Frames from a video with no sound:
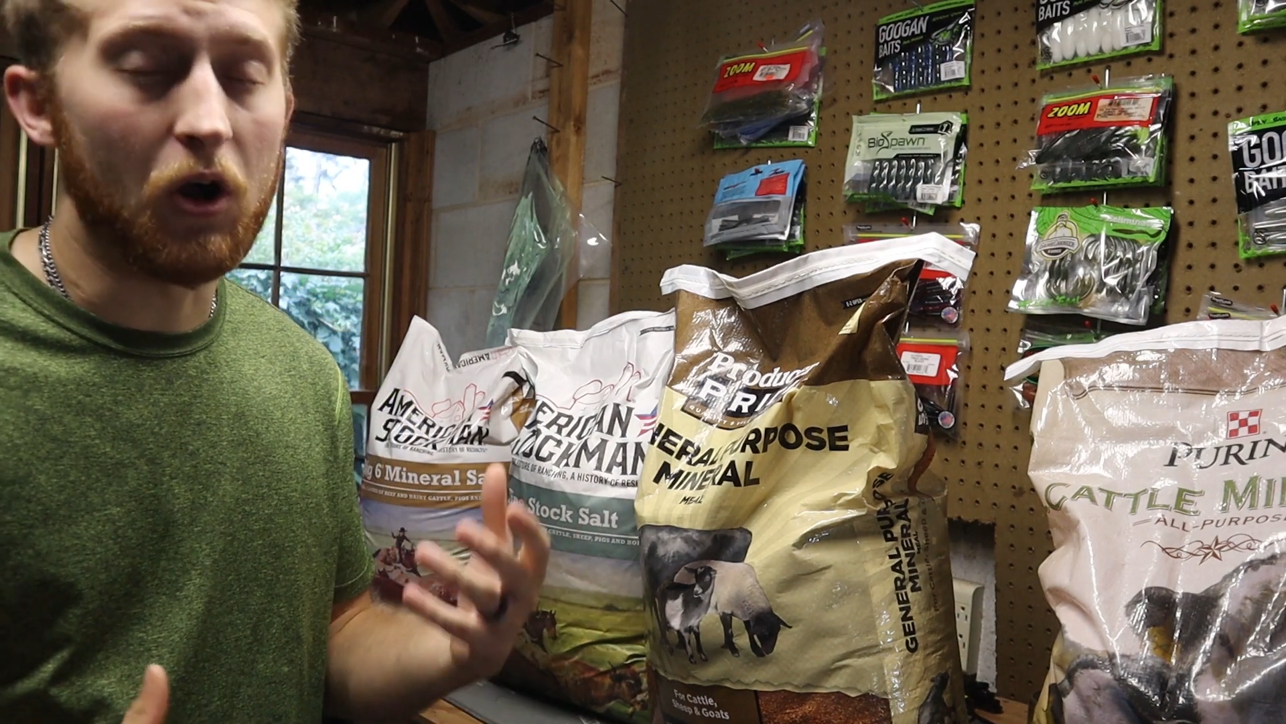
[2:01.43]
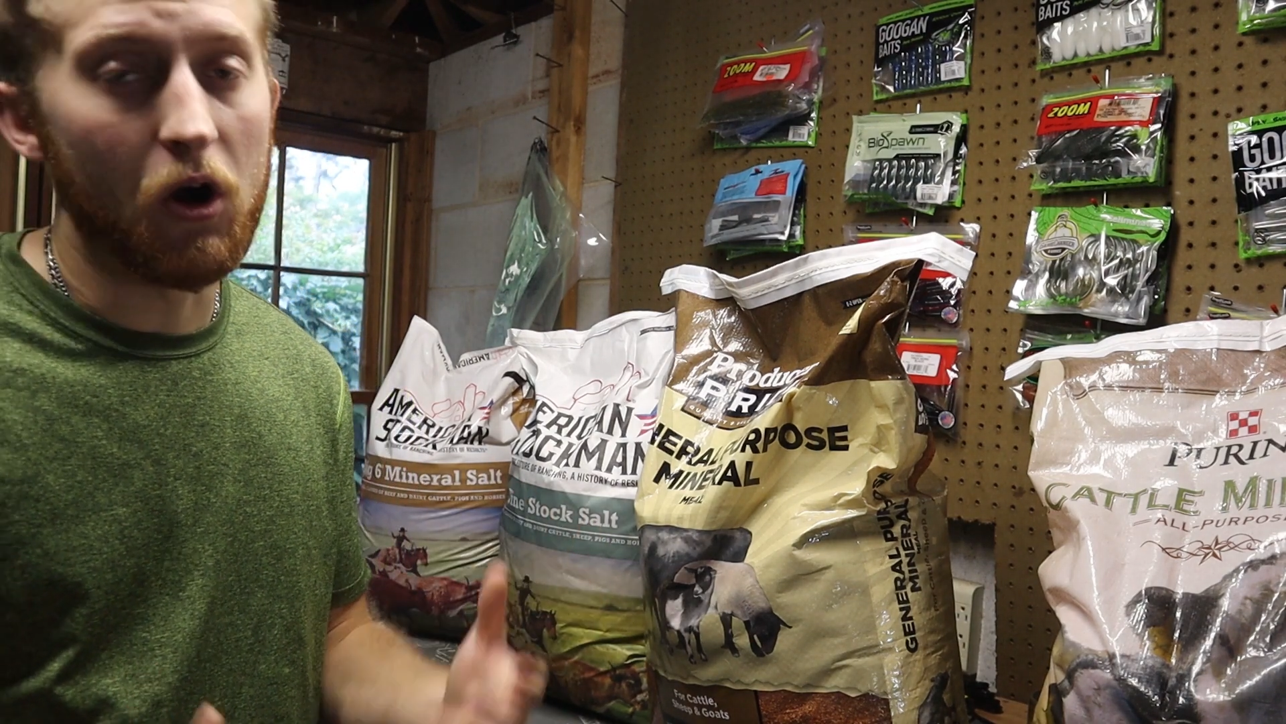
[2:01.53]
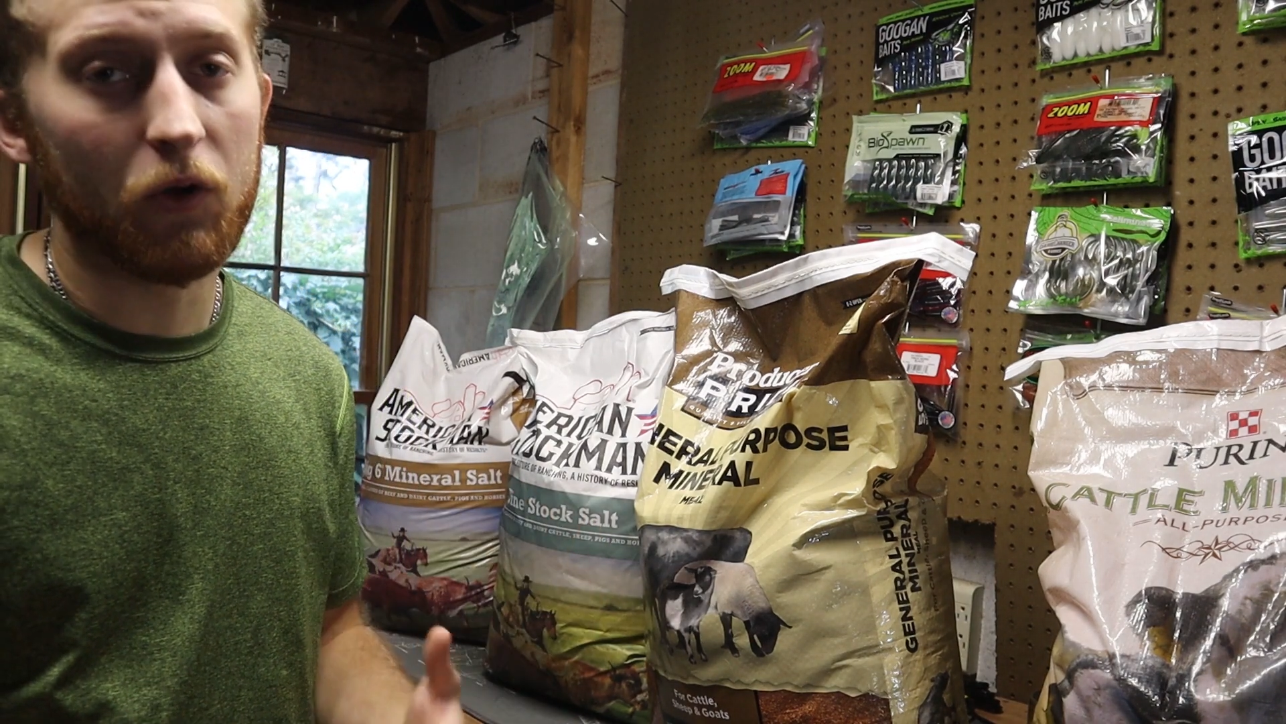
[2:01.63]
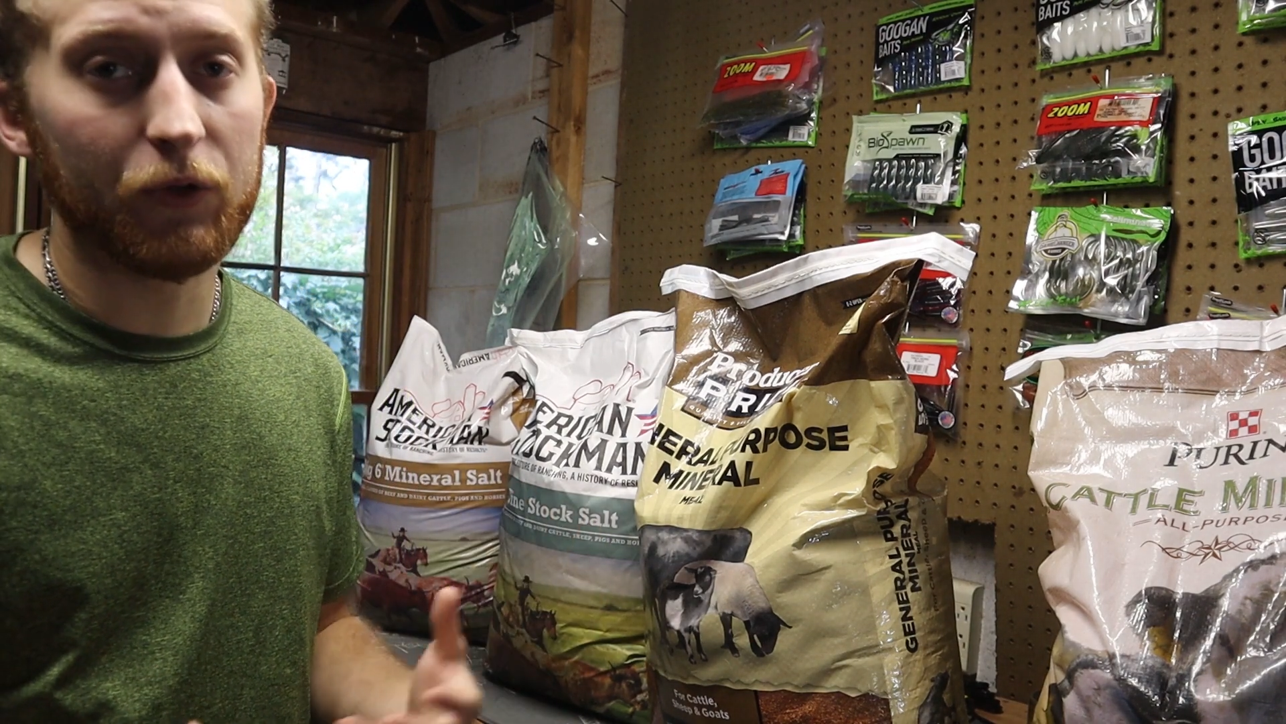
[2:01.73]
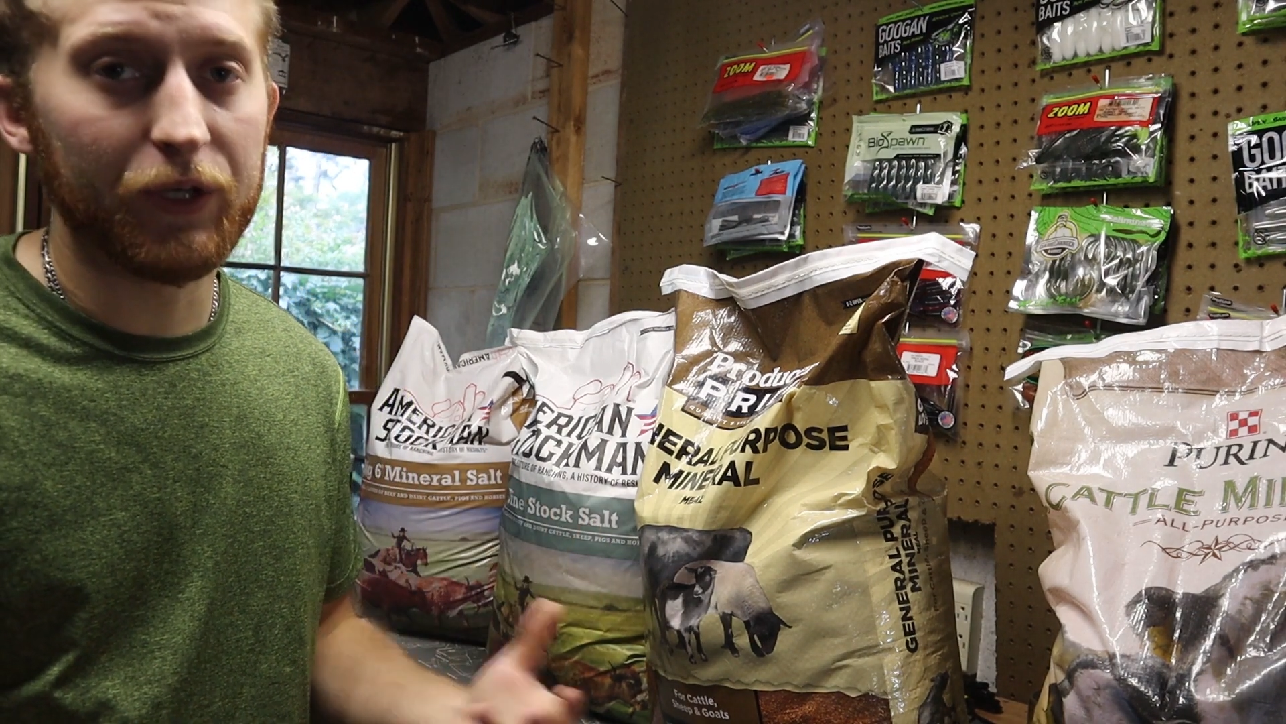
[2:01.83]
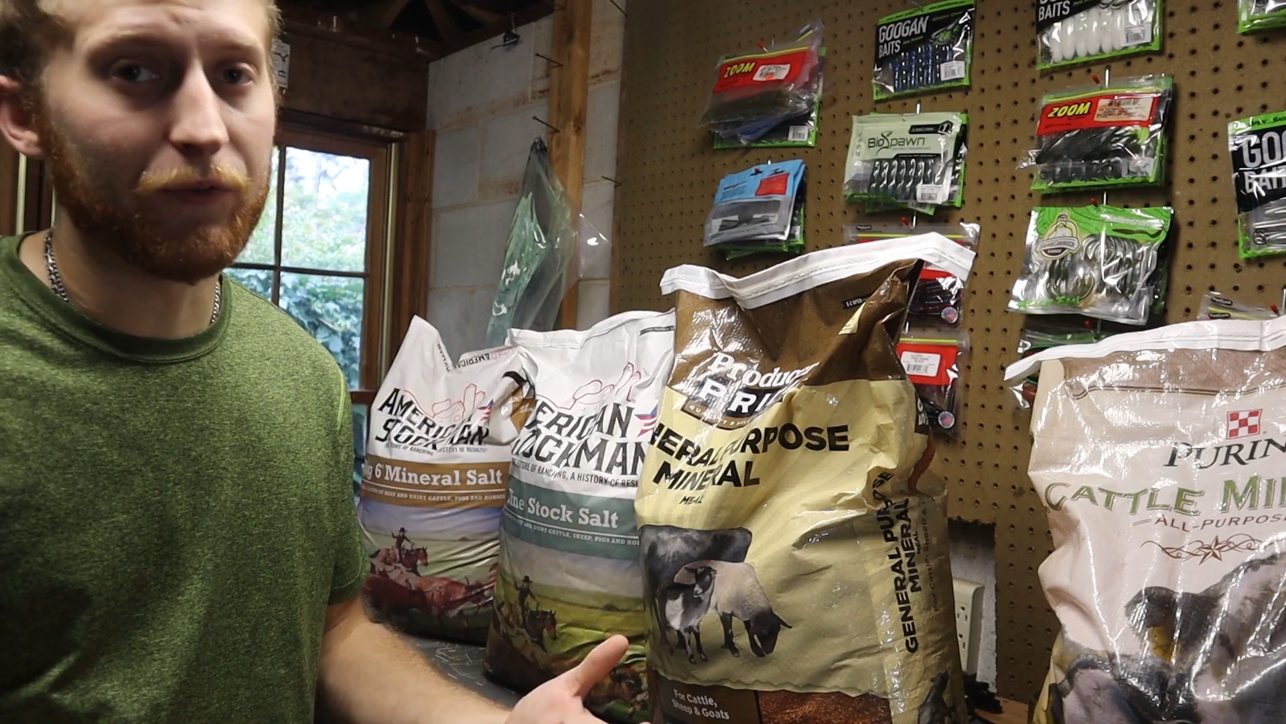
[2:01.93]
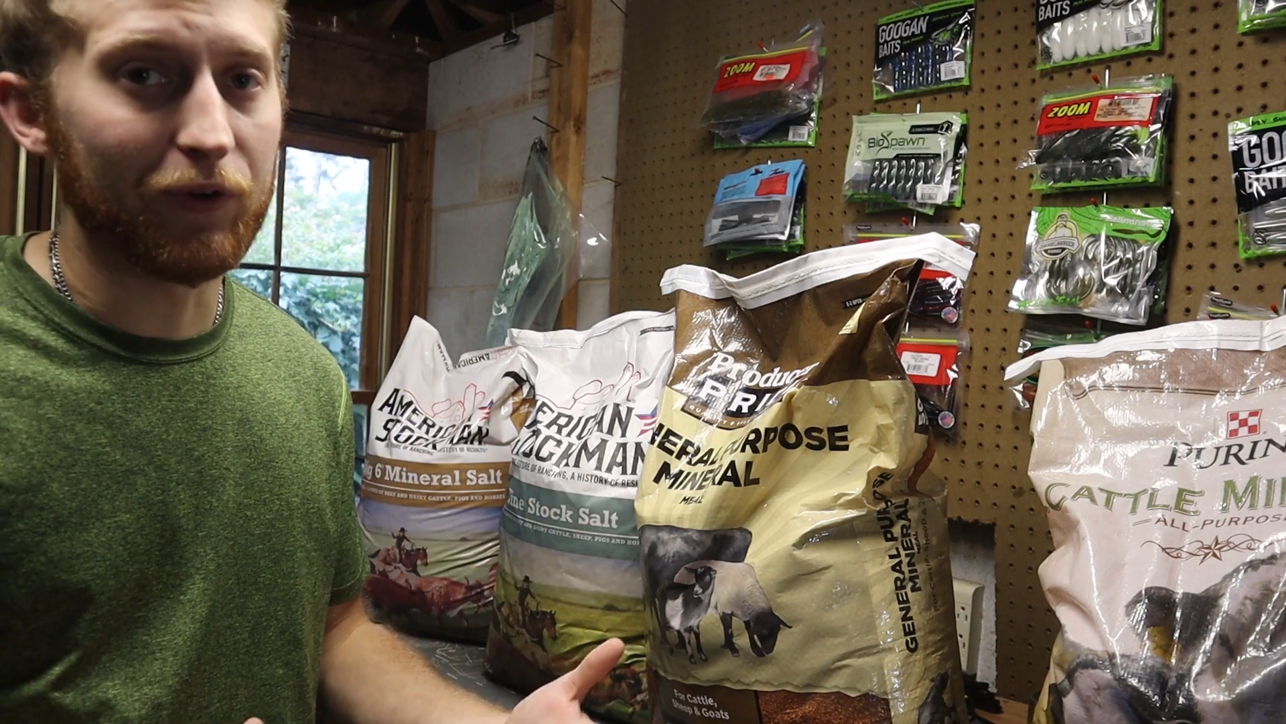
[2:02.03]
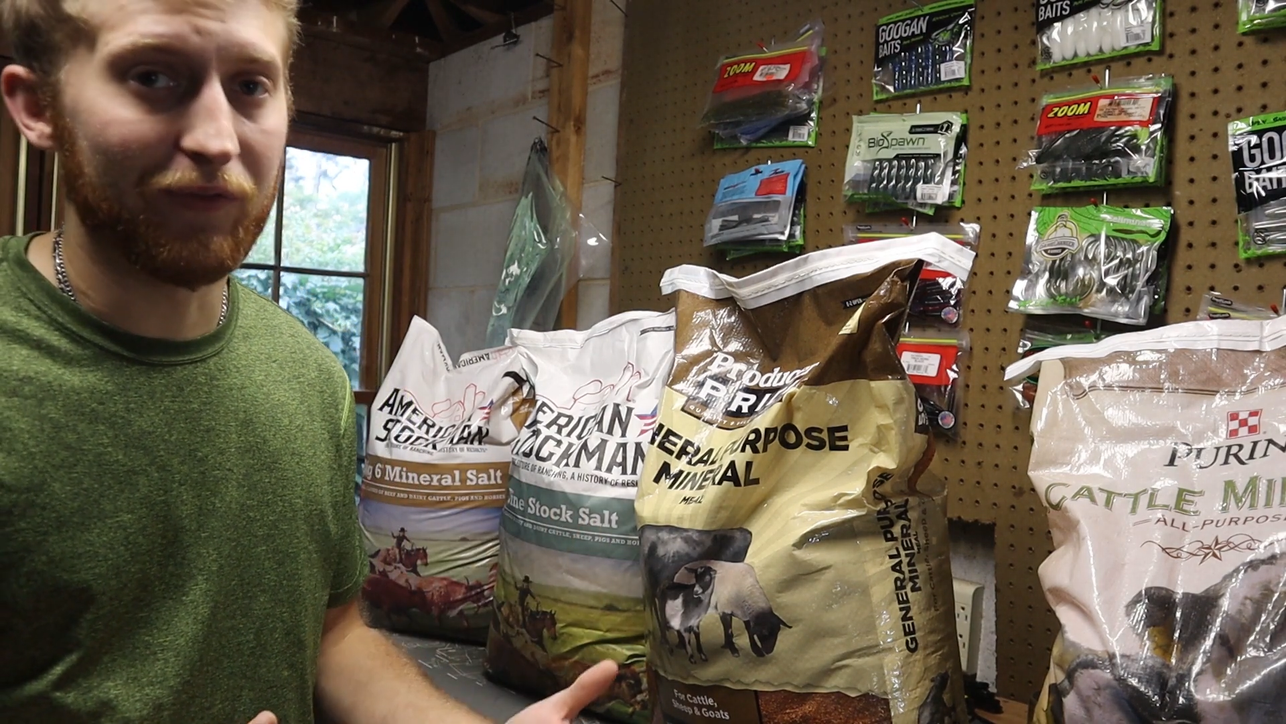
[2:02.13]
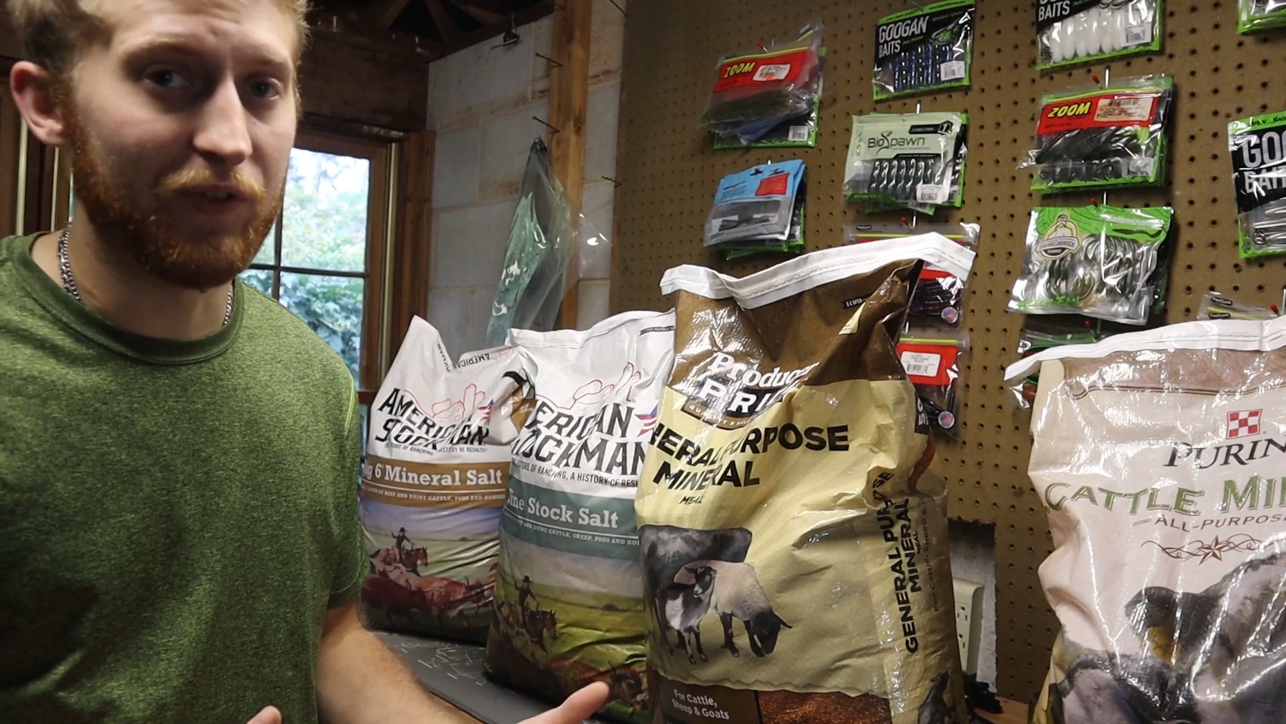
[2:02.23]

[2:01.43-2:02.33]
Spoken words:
all the different